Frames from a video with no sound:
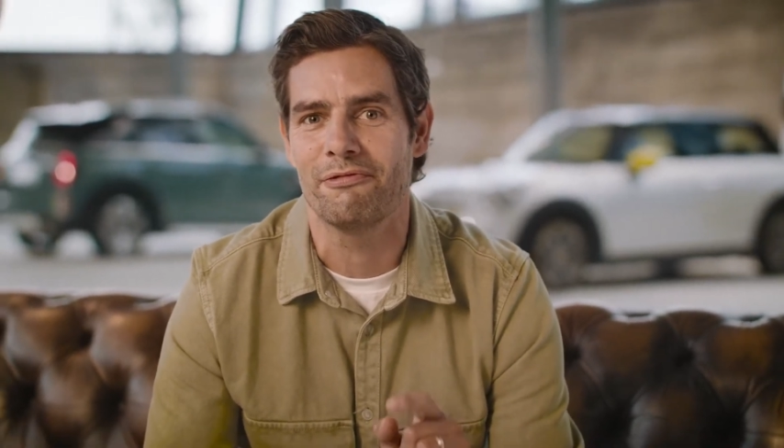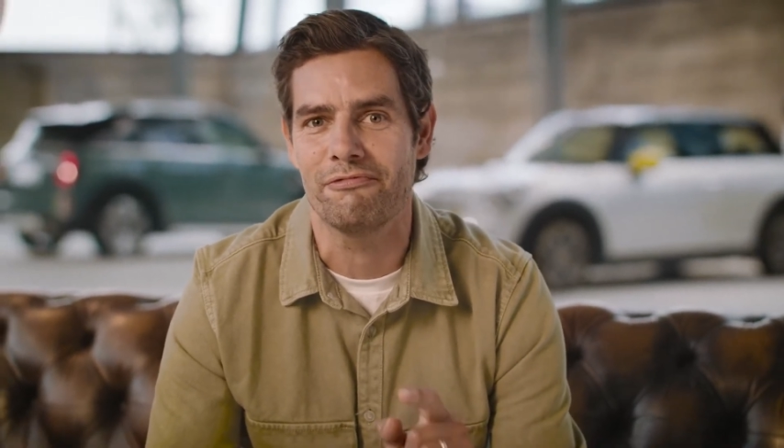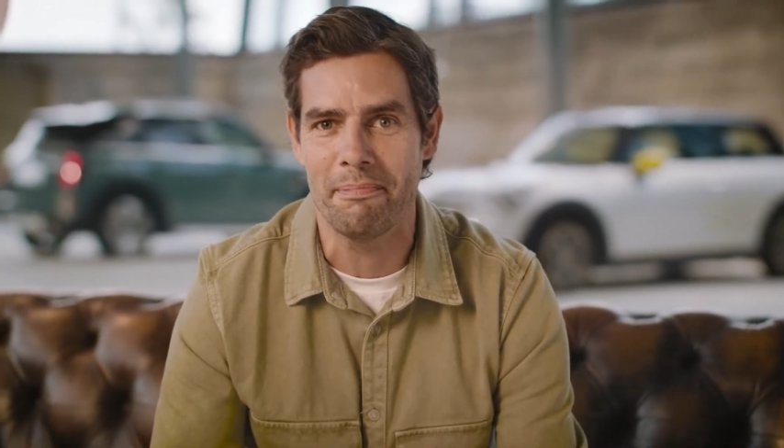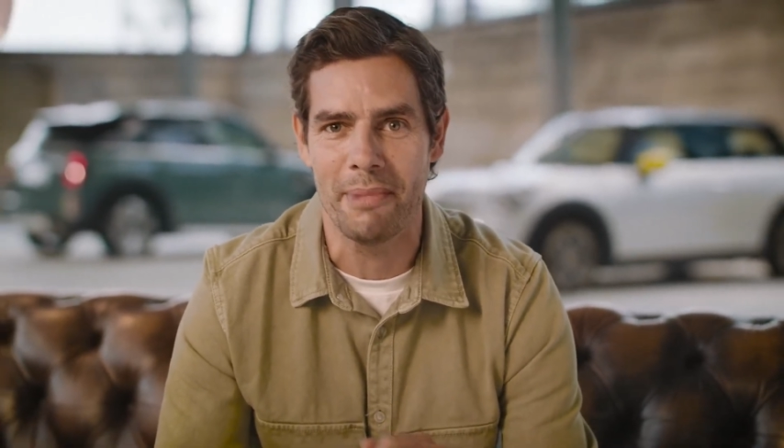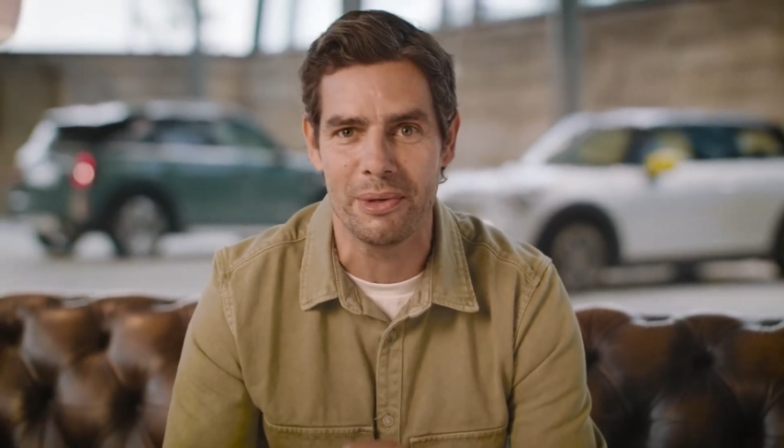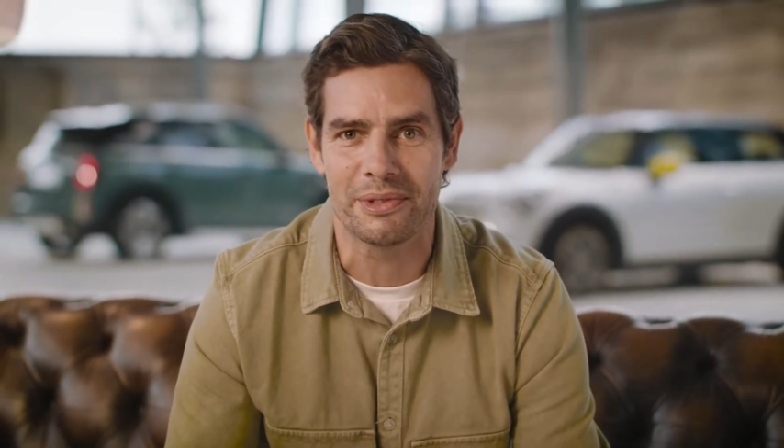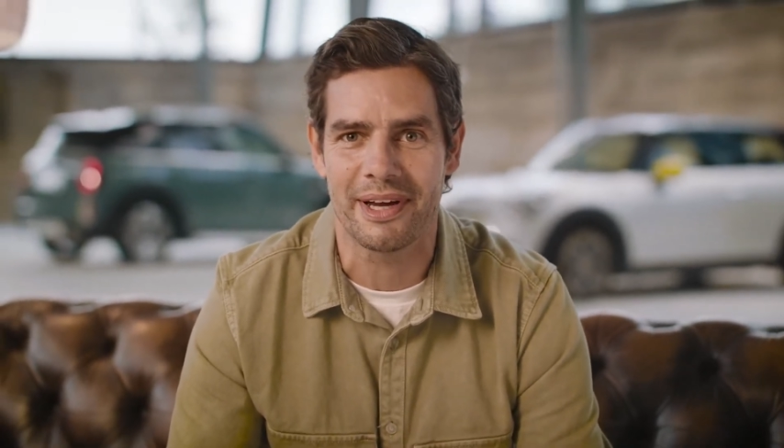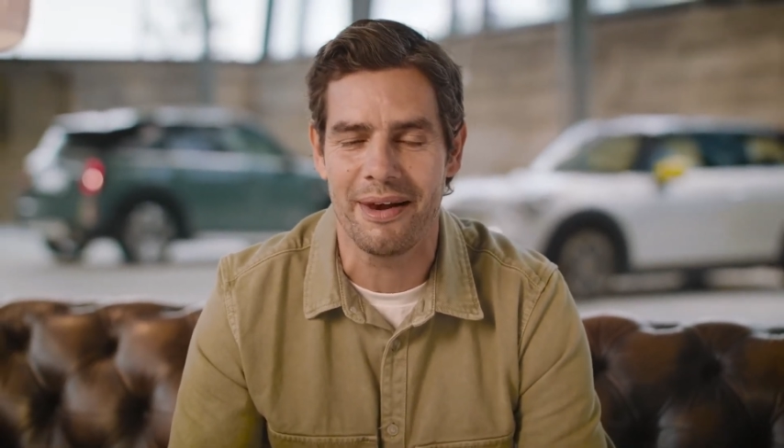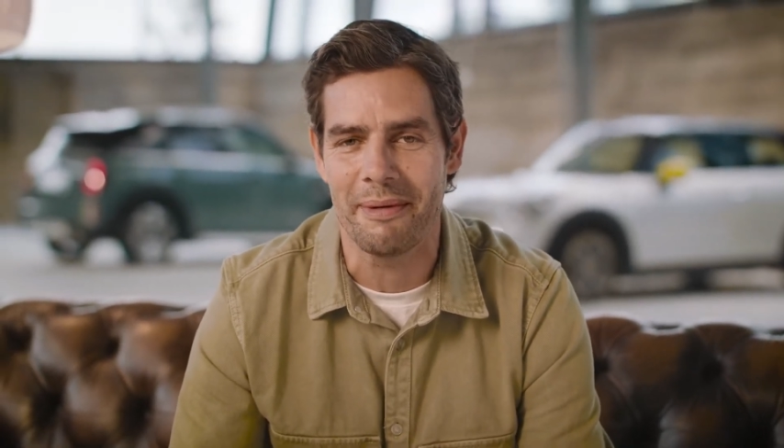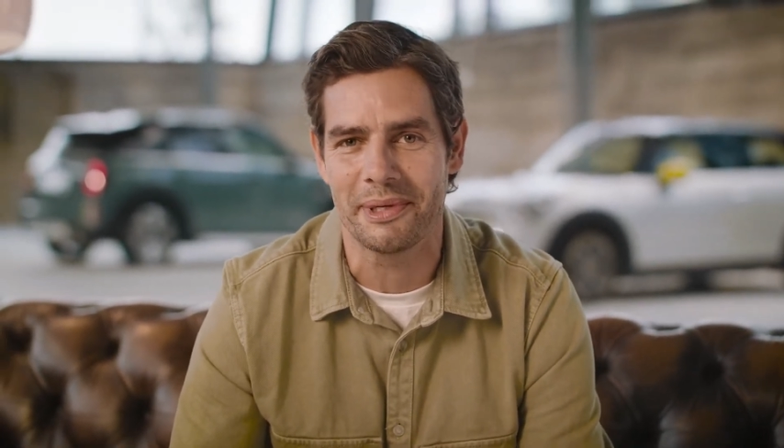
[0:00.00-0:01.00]
Remote
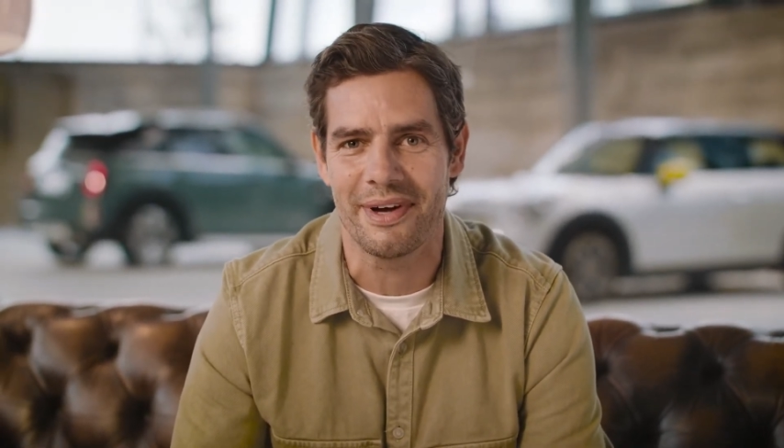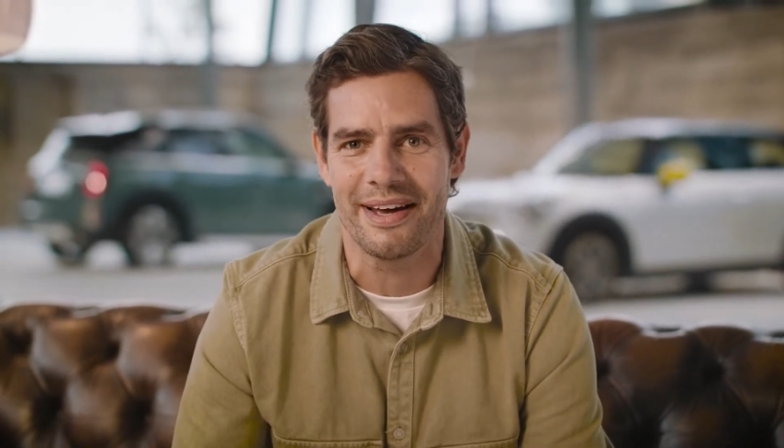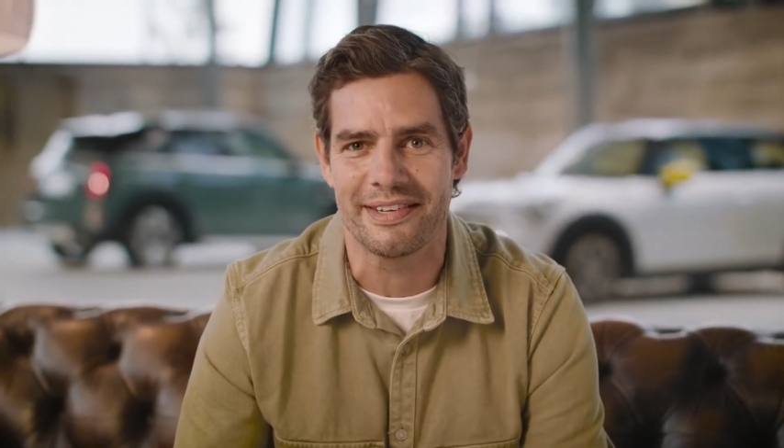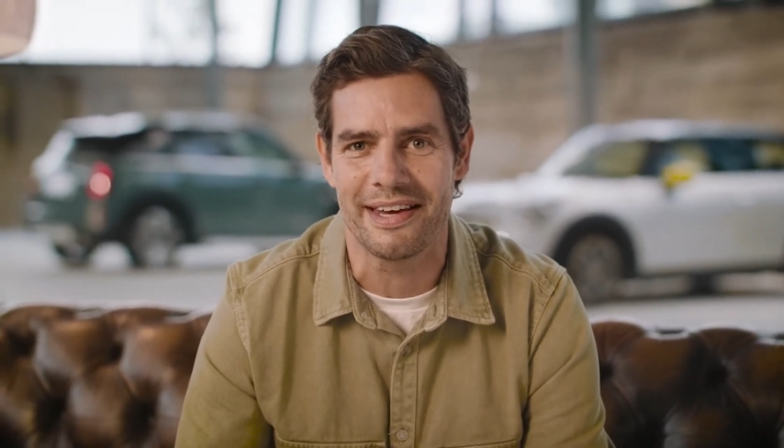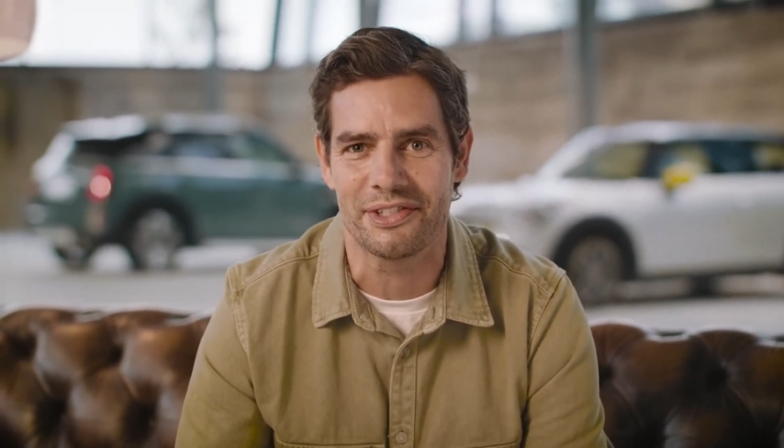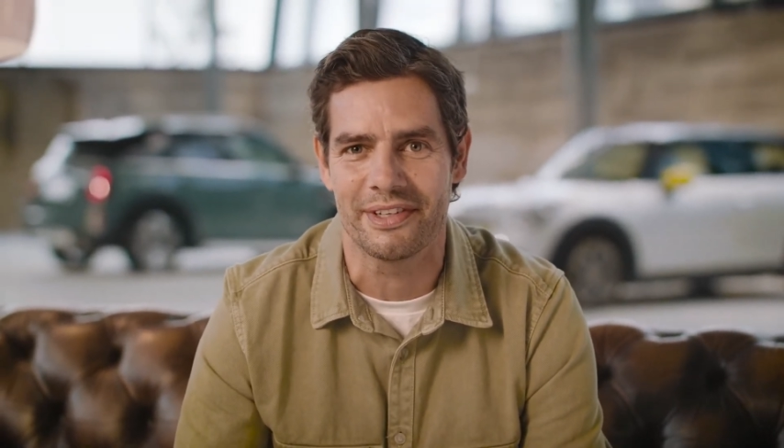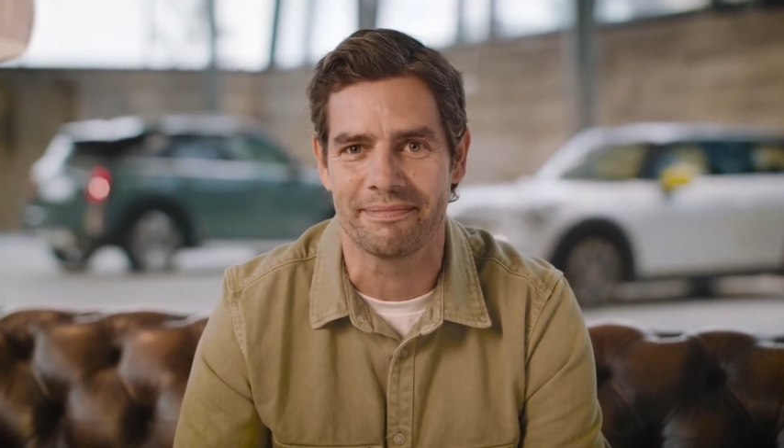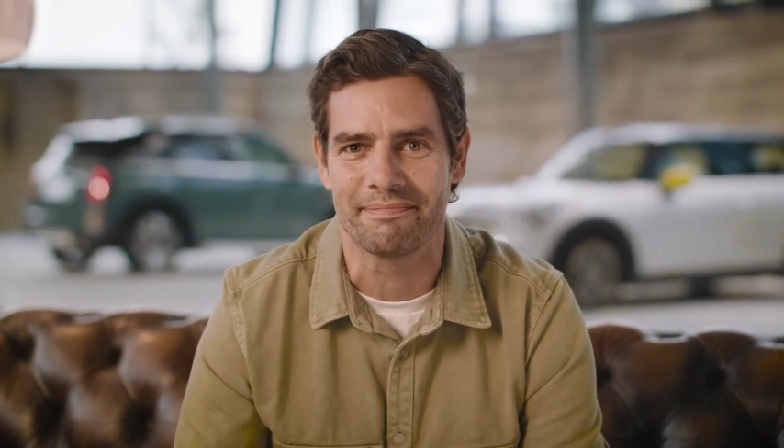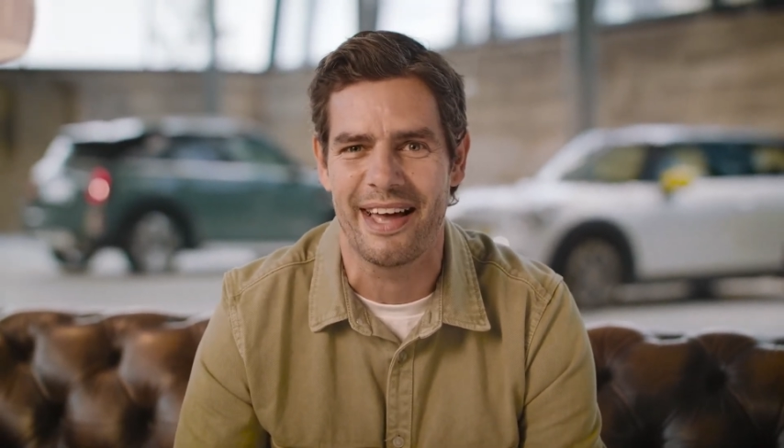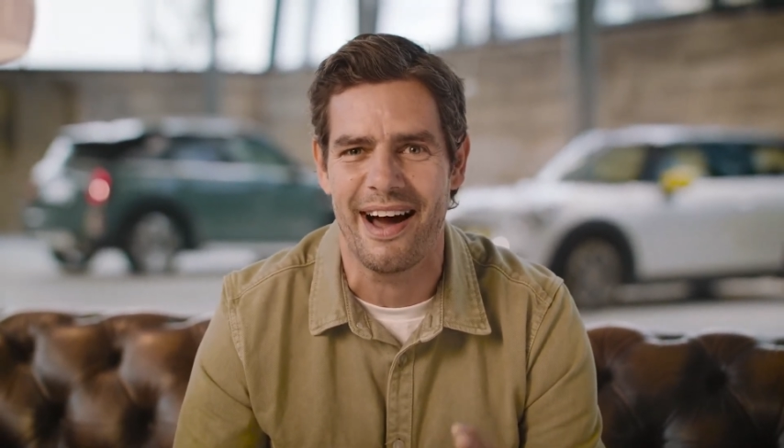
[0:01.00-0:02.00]
climatisation.
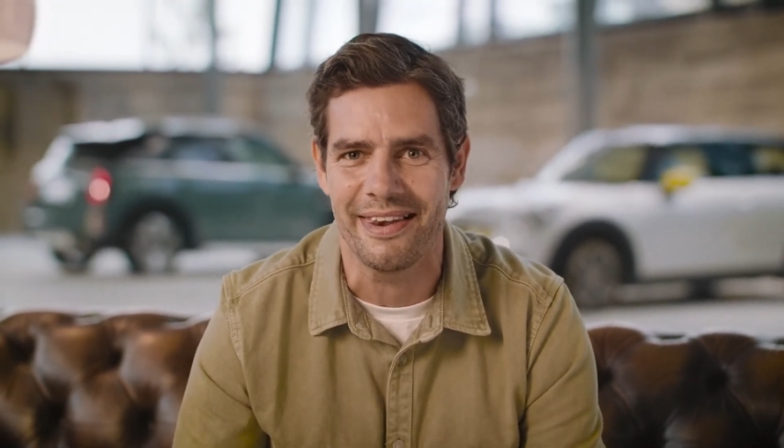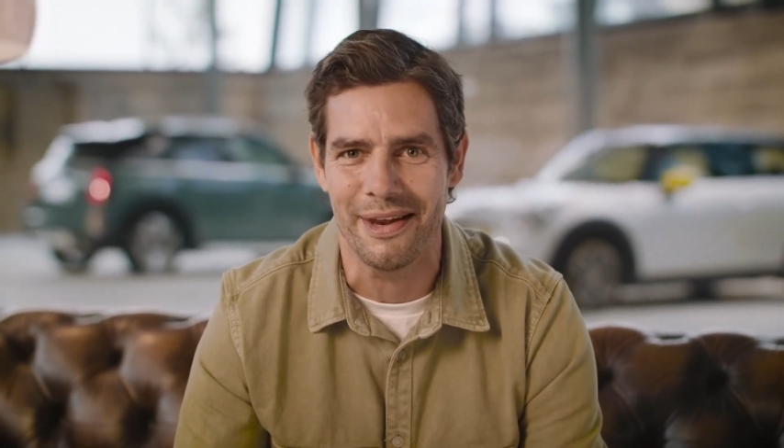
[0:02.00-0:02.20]
I